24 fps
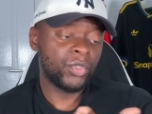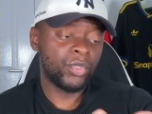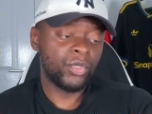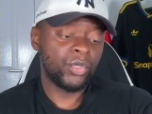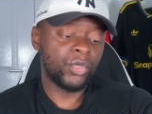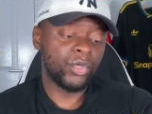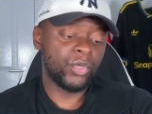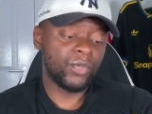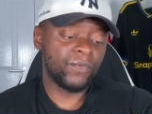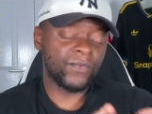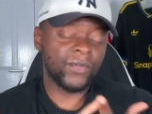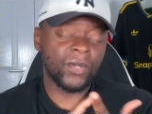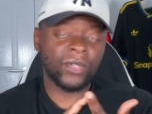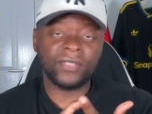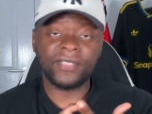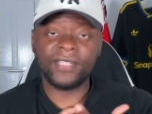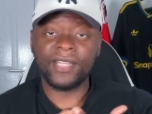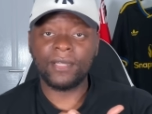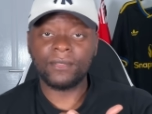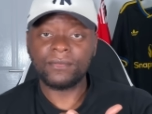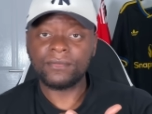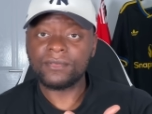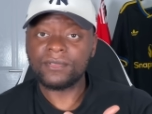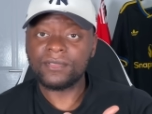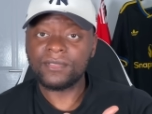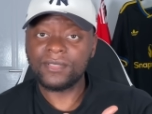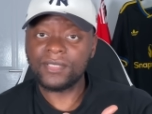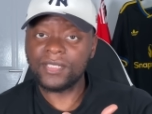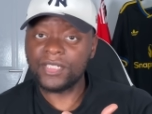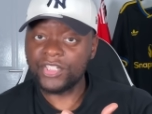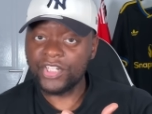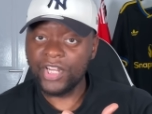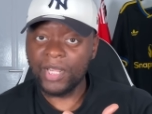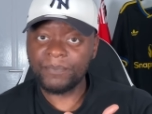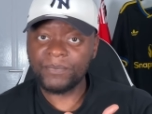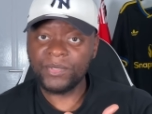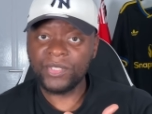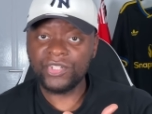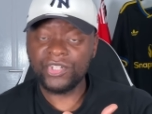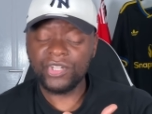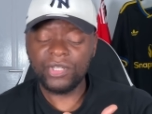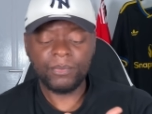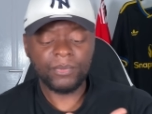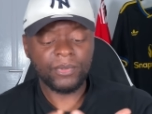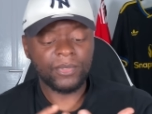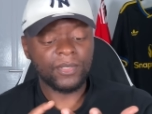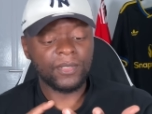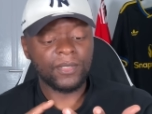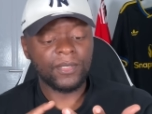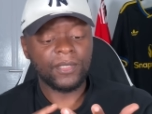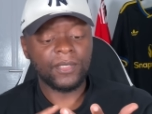who've gone down to the Championship,